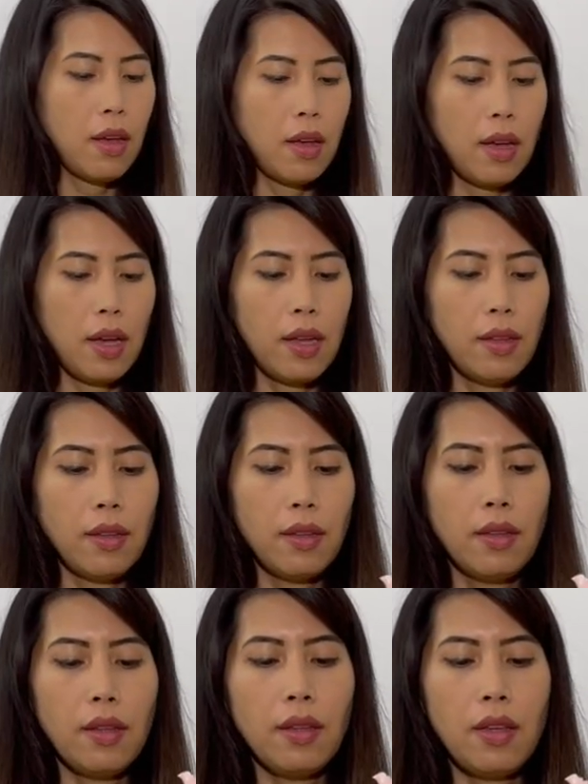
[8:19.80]
And
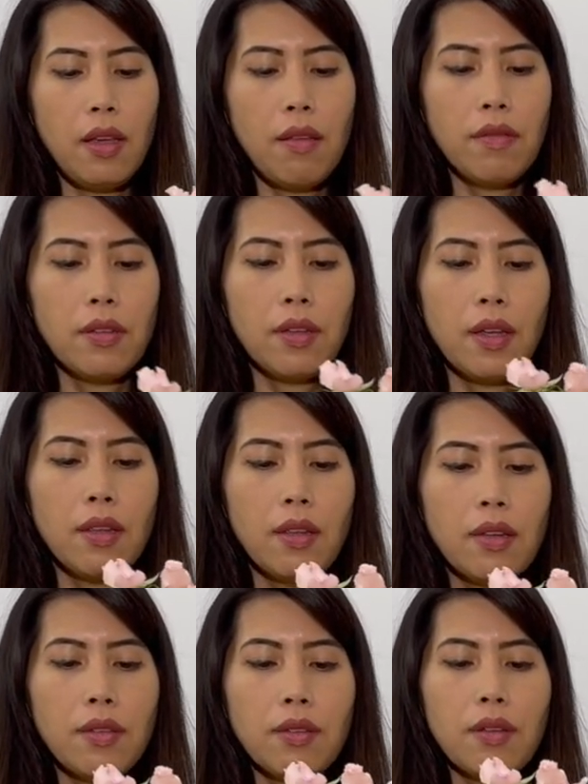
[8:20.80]
the leaves and
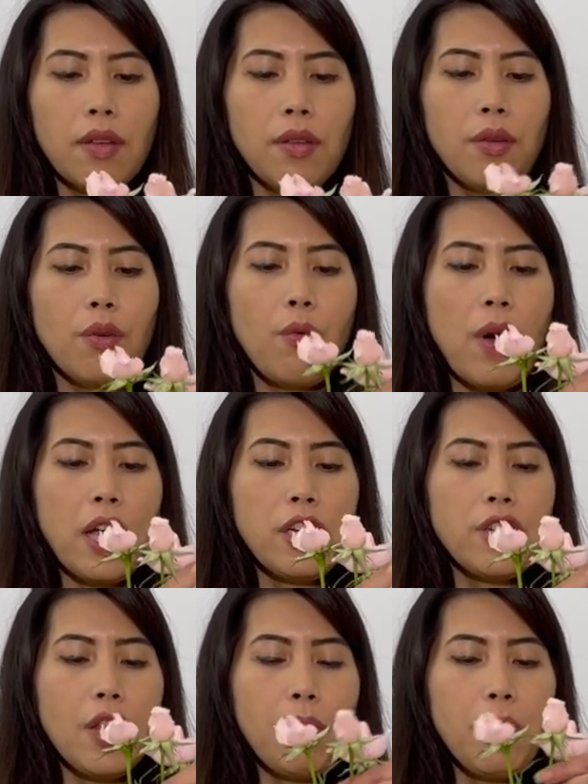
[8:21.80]
this little Y
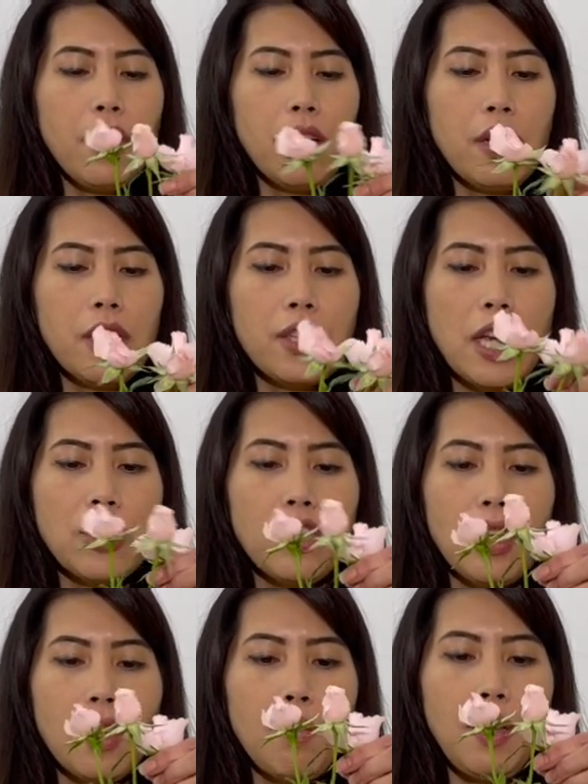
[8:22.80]
shape here is actually
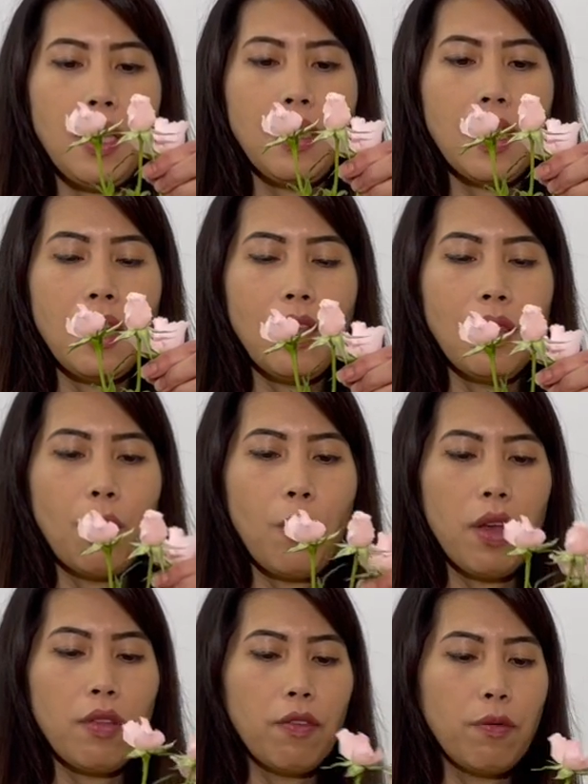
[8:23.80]
going to be getting in the way
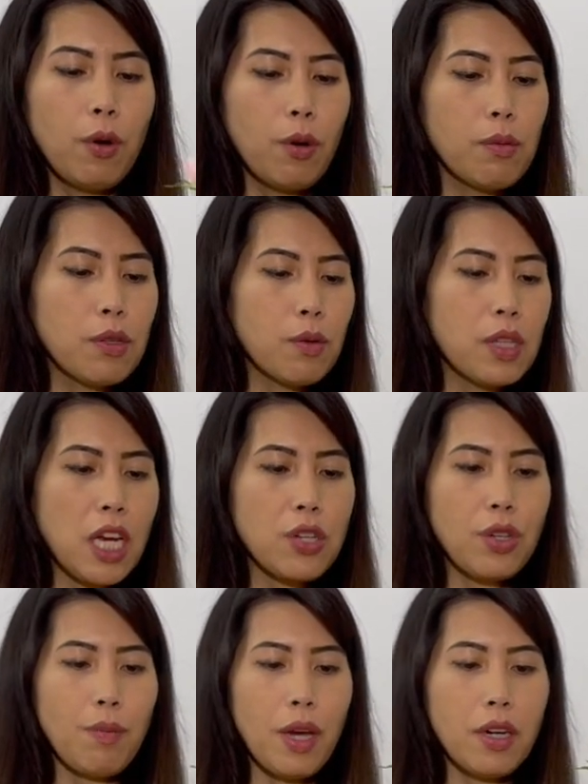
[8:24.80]
of the foam. So it's
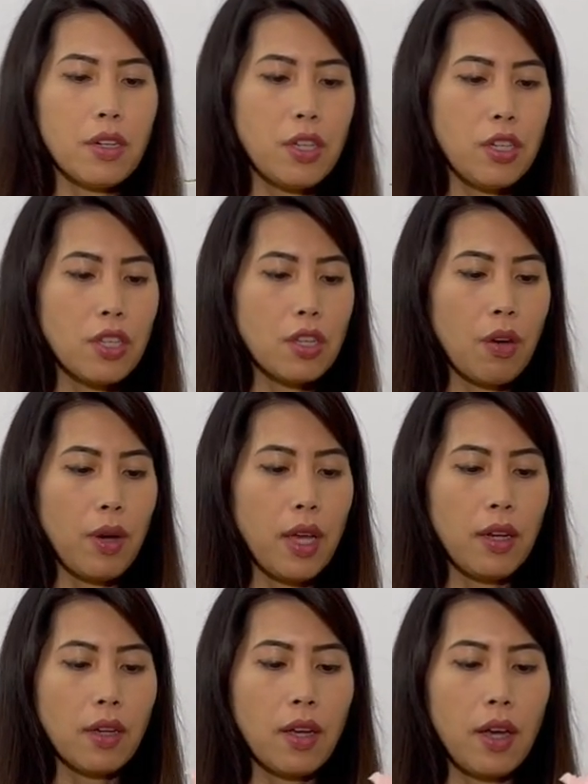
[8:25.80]
actually better to just go ahead
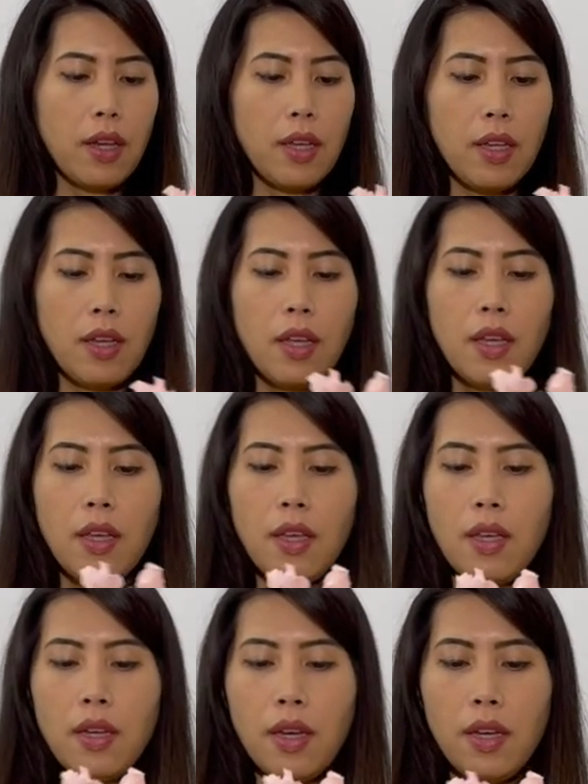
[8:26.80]
and cut it
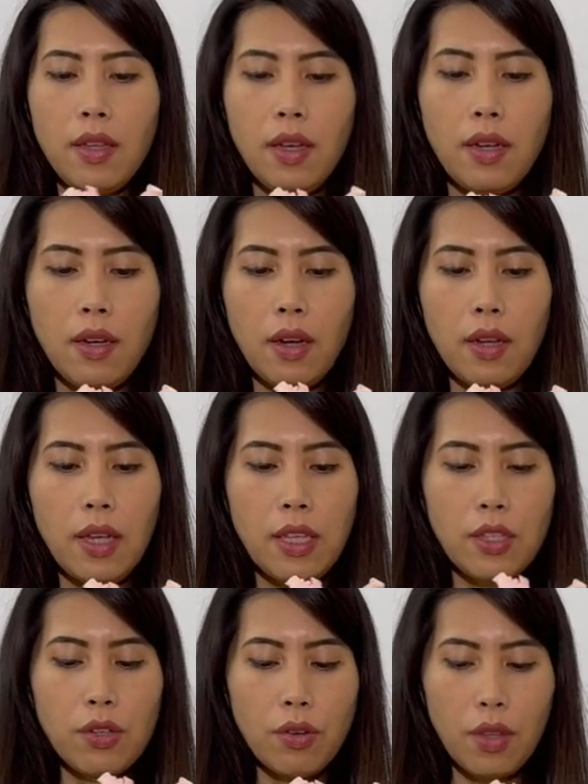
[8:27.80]
and then
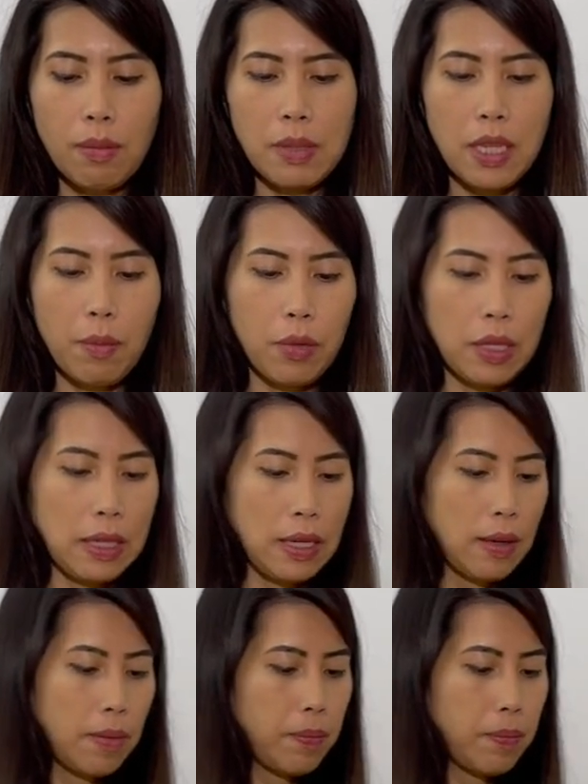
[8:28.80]
insert them separately.